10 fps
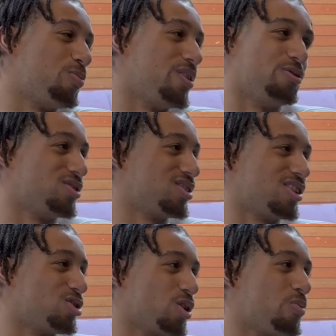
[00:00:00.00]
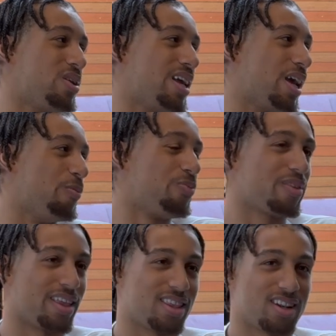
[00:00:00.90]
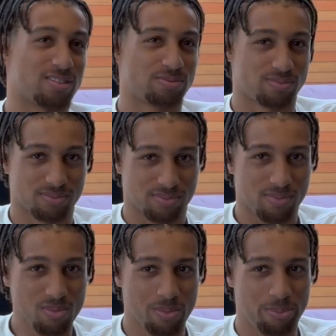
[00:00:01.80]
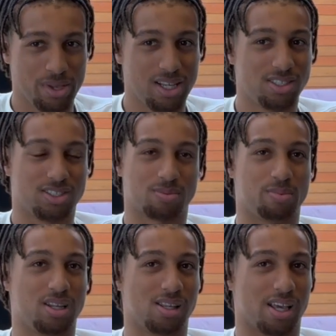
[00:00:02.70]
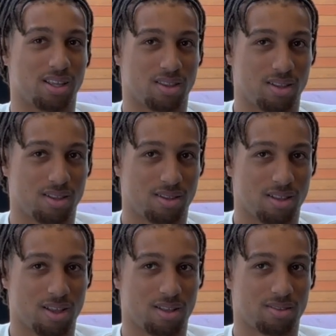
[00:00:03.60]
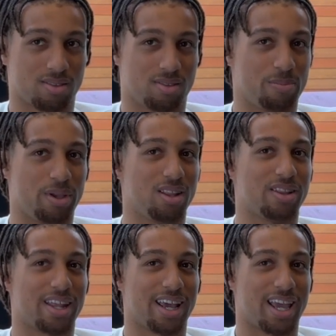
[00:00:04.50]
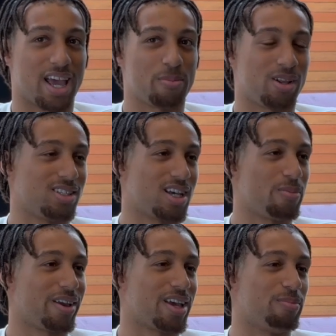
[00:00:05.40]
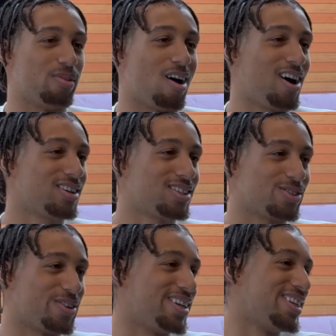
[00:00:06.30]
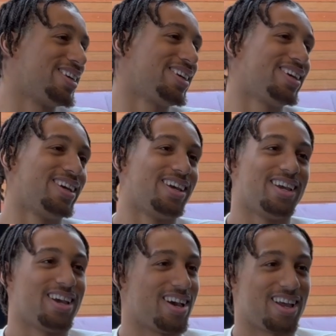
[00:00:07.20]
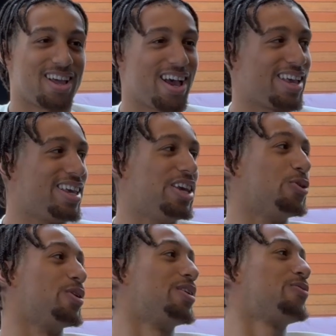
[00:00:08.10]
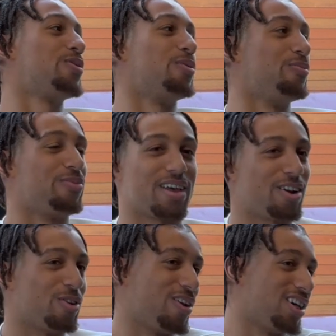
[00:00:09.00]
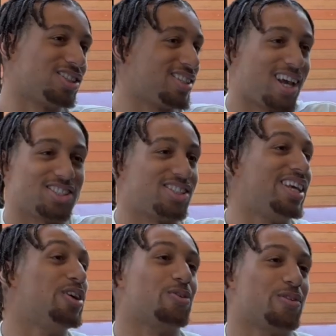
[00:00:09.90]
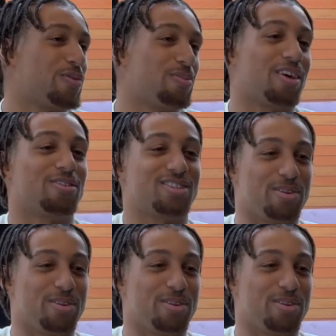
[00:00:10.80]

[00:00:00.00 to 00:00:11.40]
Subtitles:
It was just a chirpy game. And then me just being like the middle that I am, anytime I get blocked or anything, I hear it from, I don't know, I just hear it from the other team.